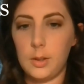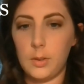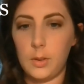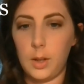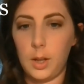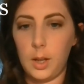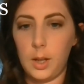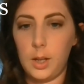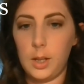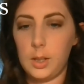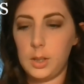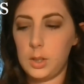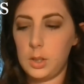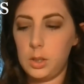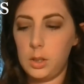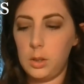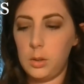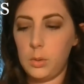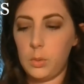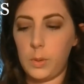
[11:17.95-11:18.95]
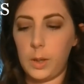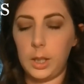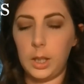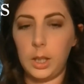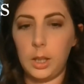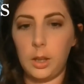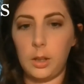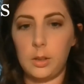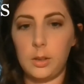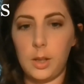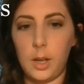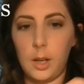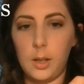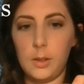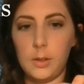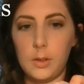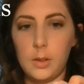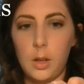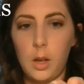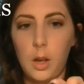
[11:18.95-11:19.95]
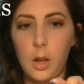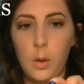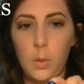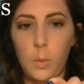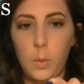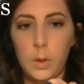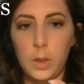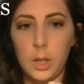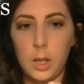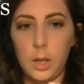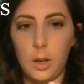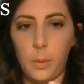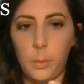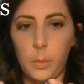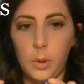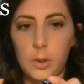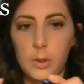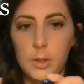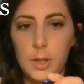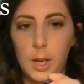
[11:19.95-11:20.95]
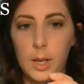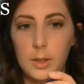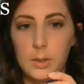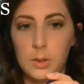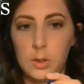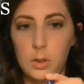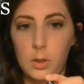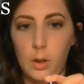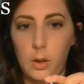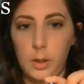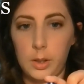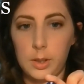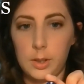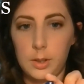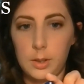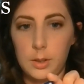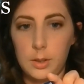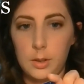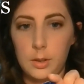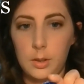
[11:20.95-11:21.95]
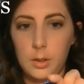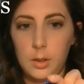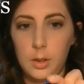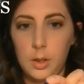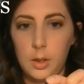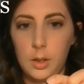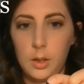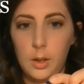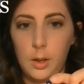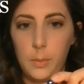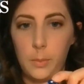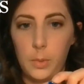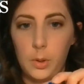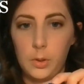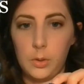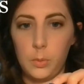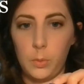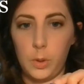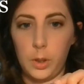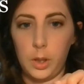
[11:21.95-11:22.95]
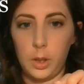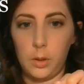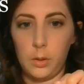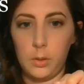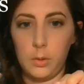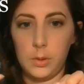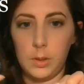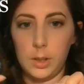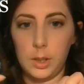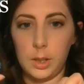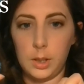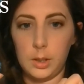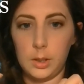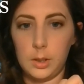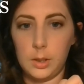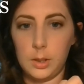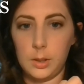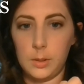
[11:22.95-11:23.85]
Okay, 2 regular dice with the numbers as dots. Numbers 1 through 6.